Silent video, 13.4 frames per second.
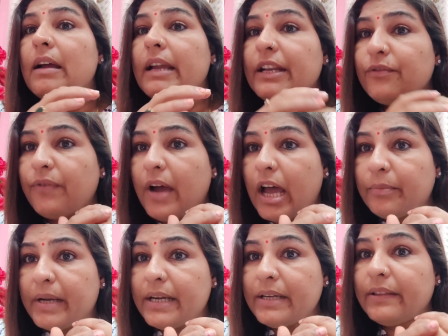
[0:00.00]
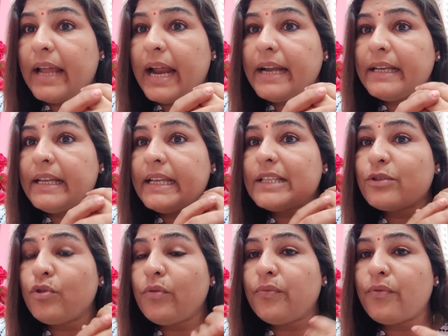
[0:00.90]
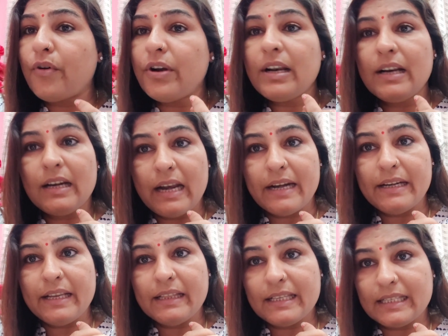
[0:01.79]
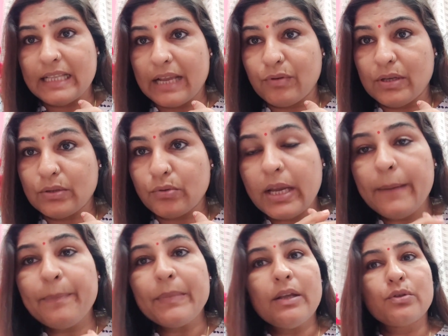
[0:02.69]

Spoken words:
environment that is good for learning this language, okay.